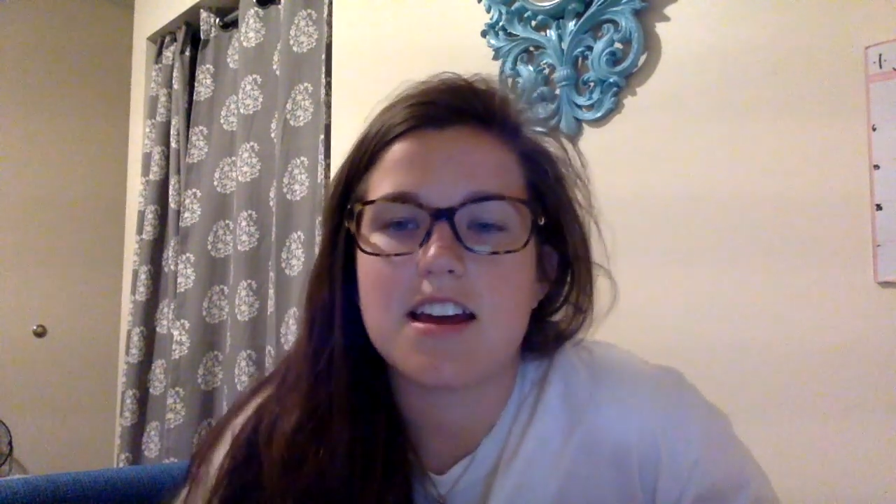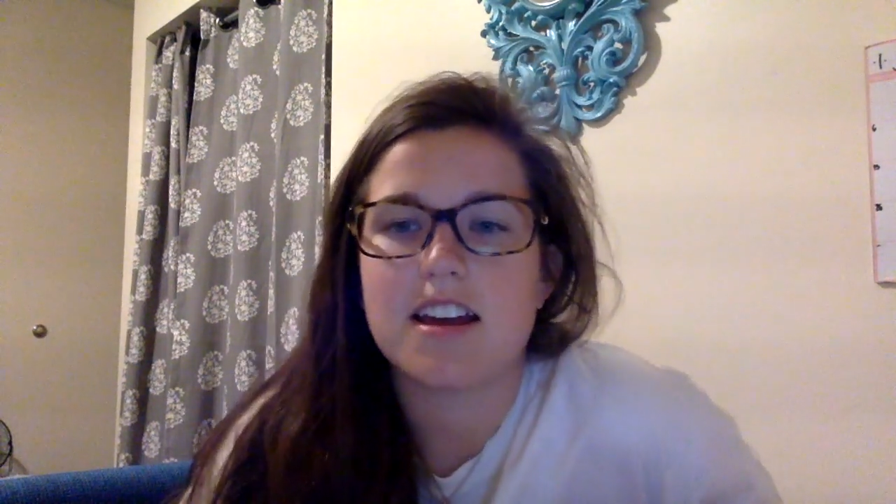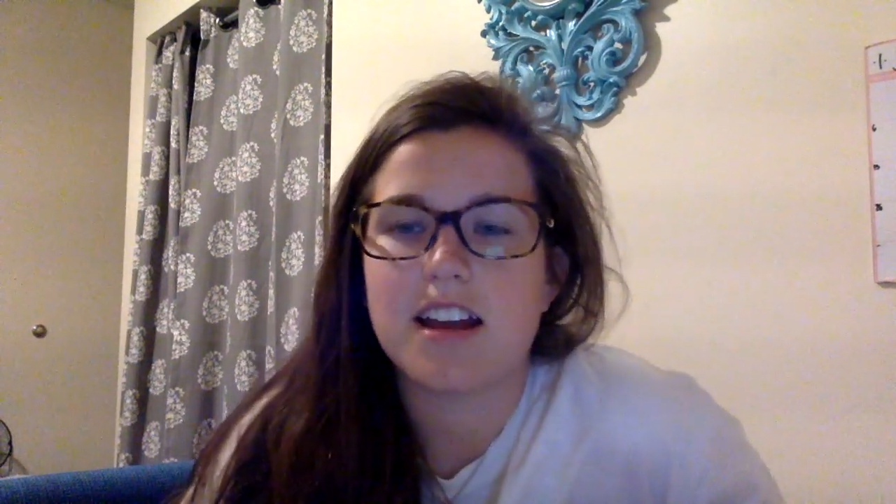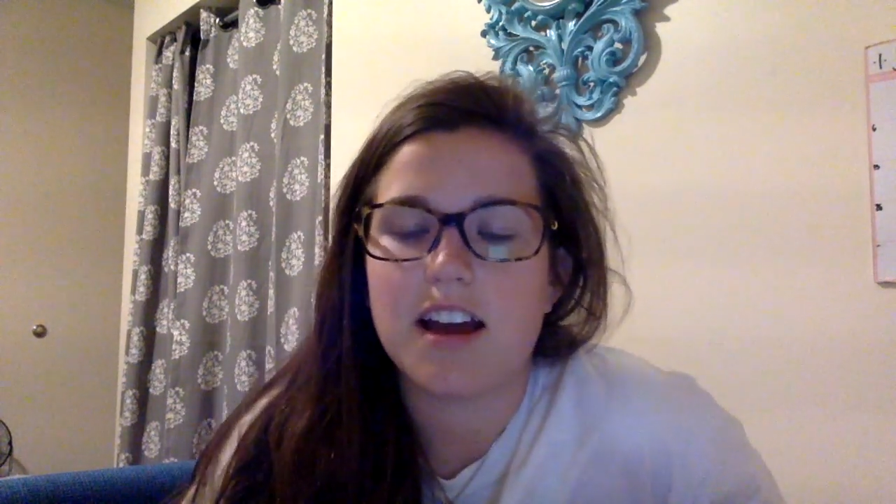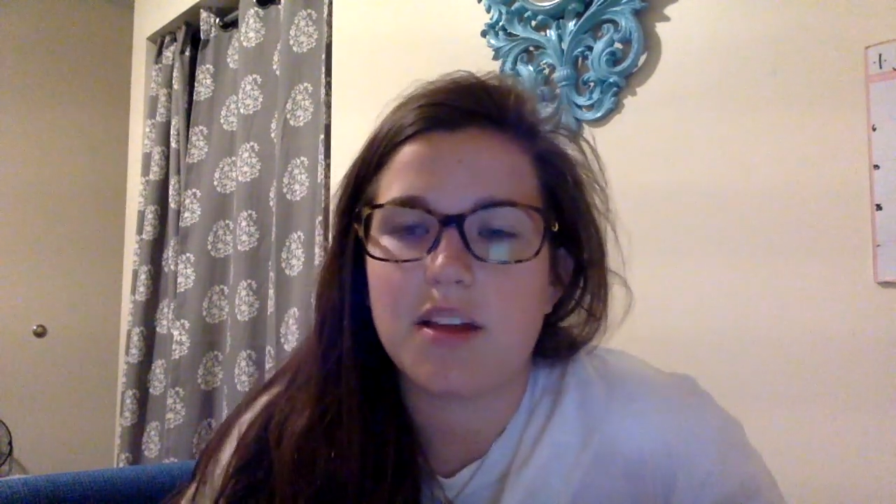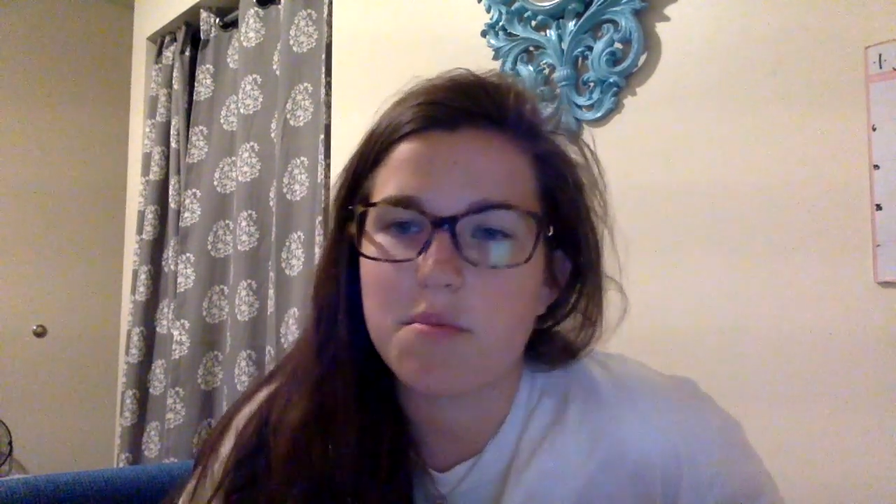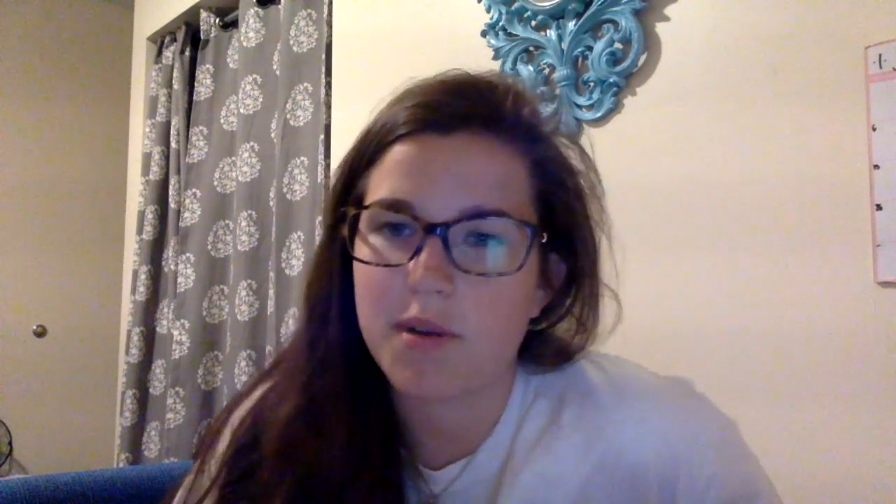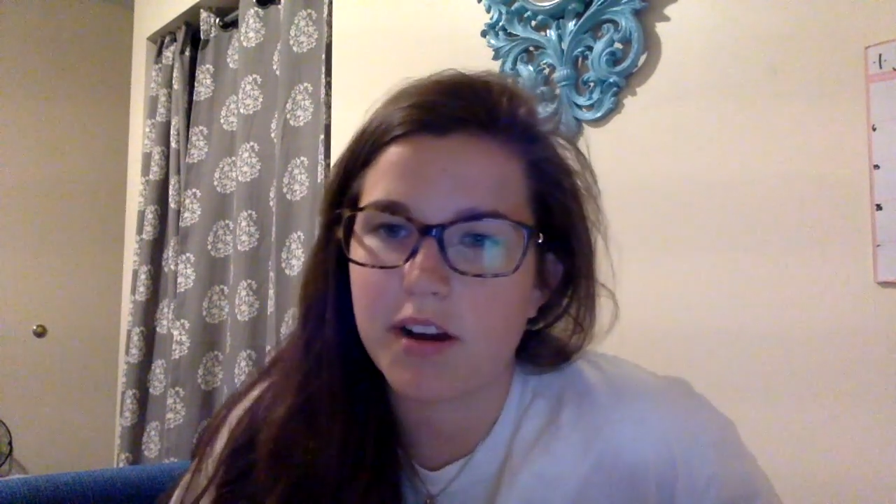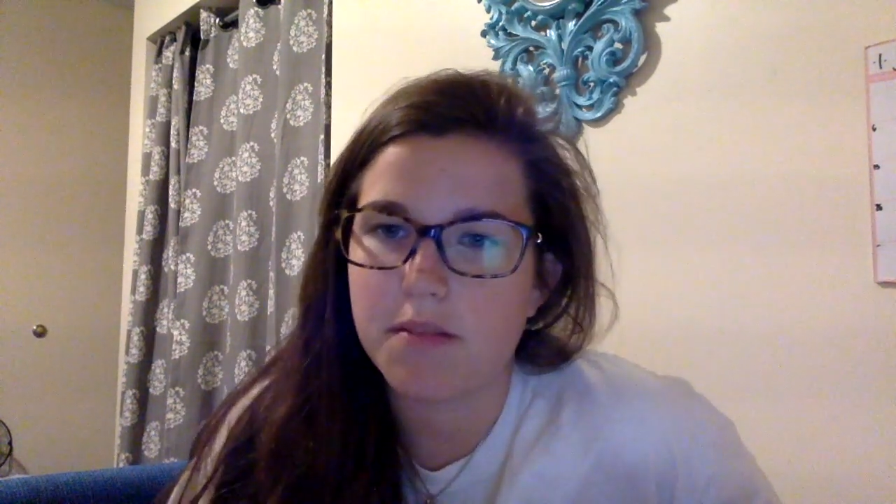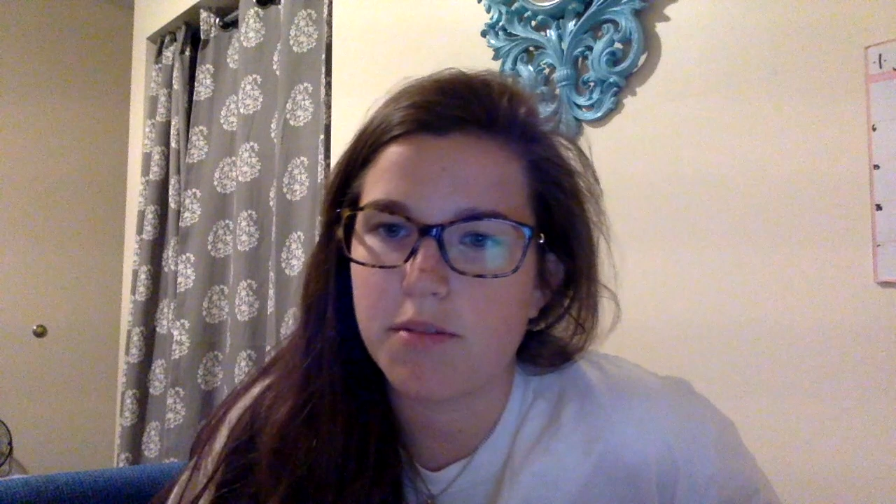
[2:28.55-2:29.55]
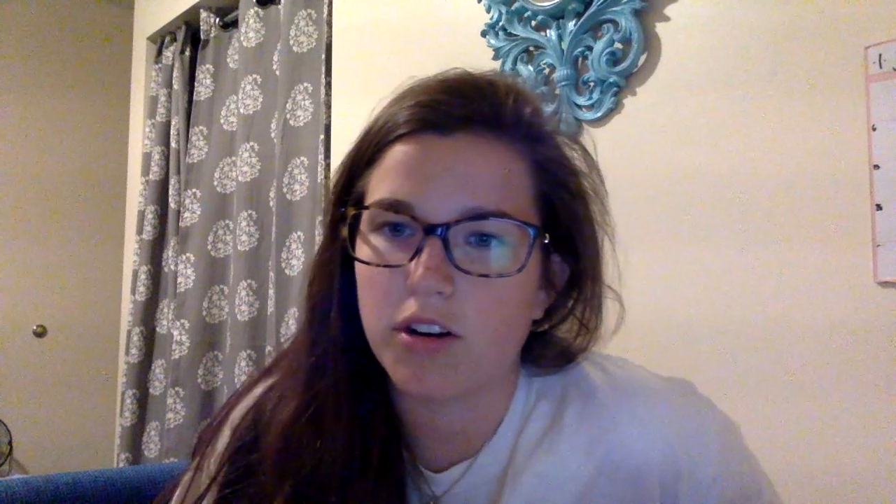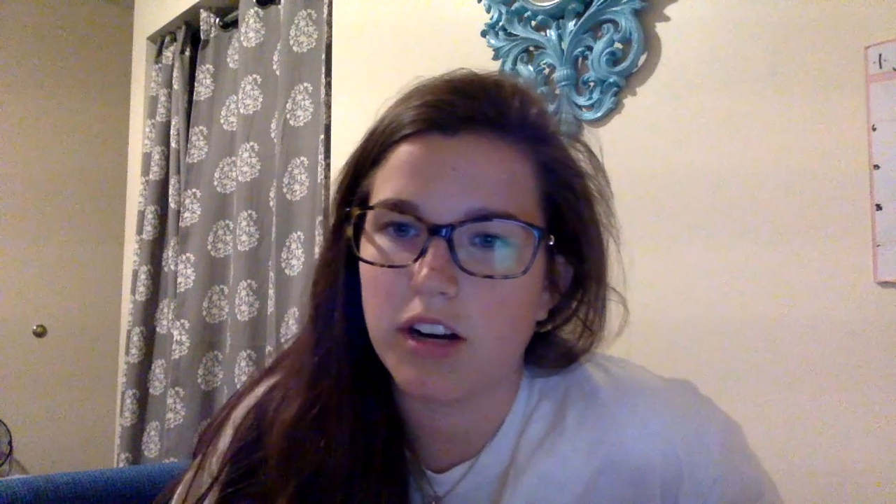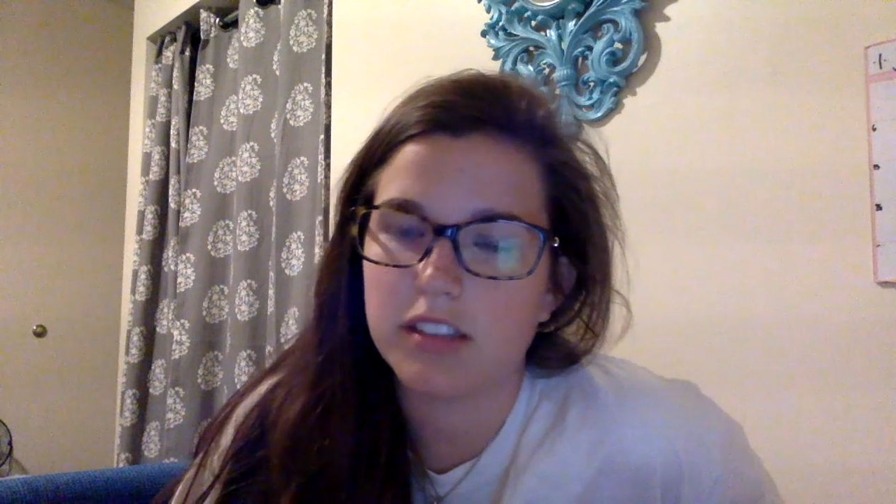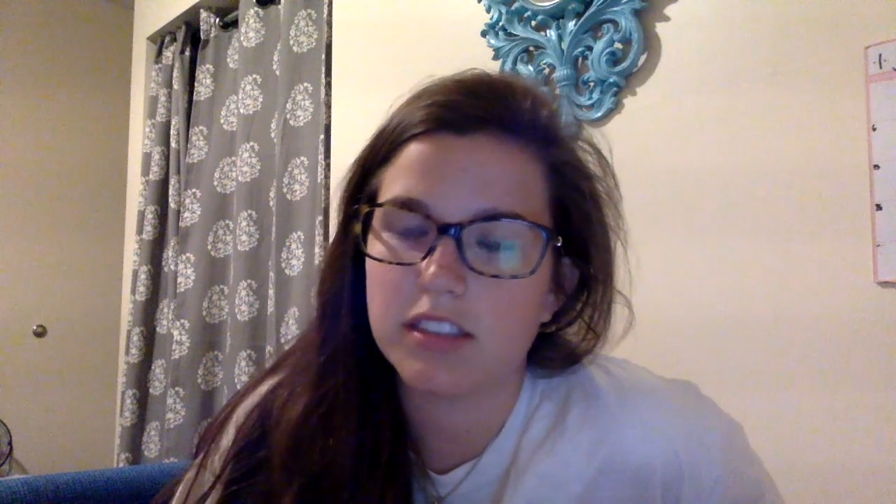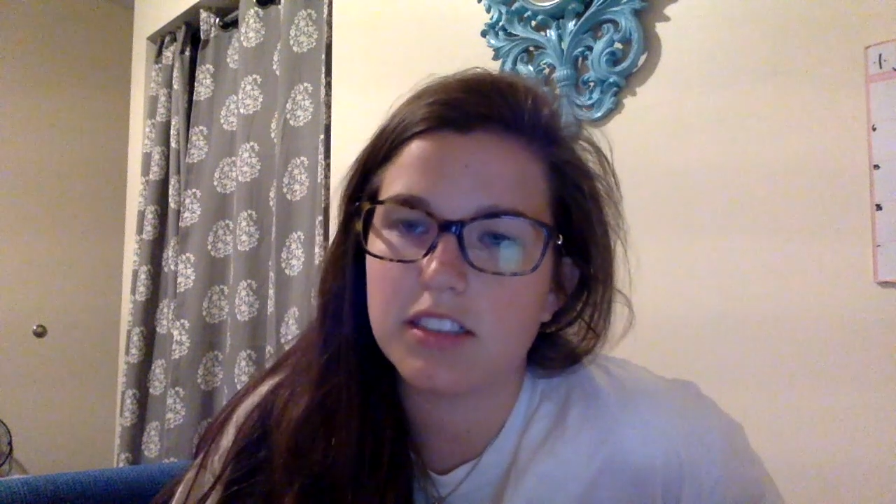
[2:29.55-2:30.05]
and how the body
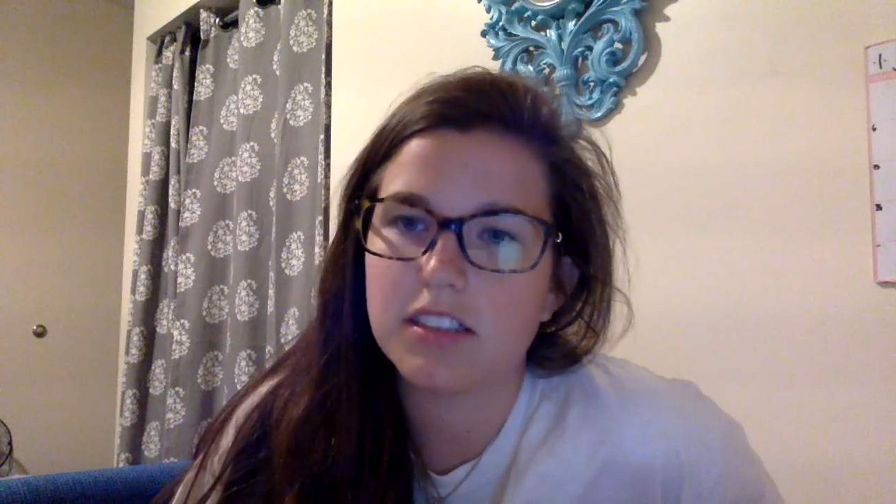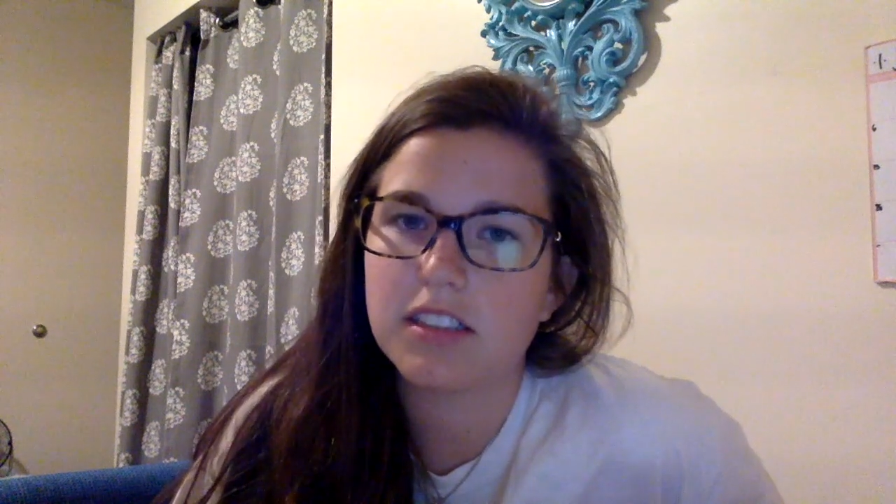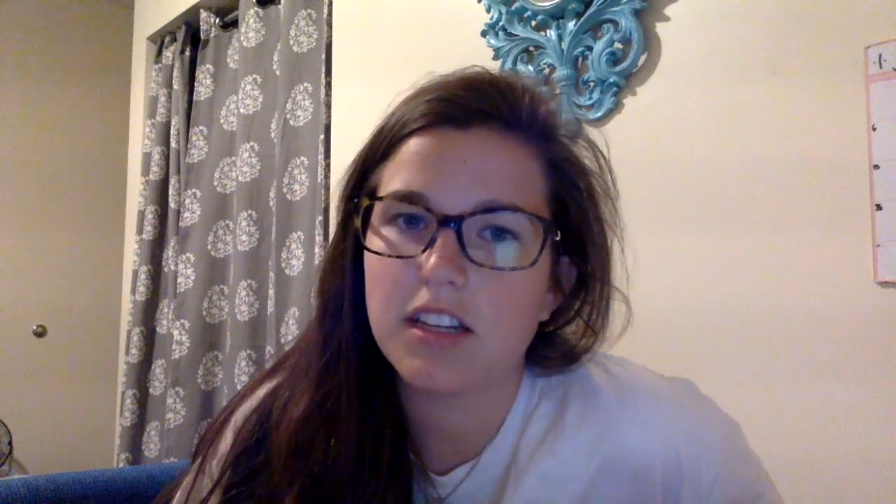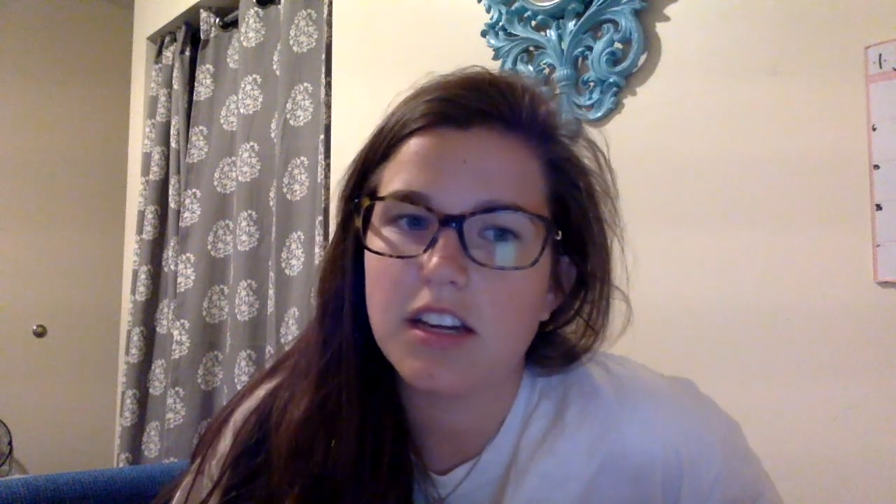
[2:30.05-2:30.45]
progresses.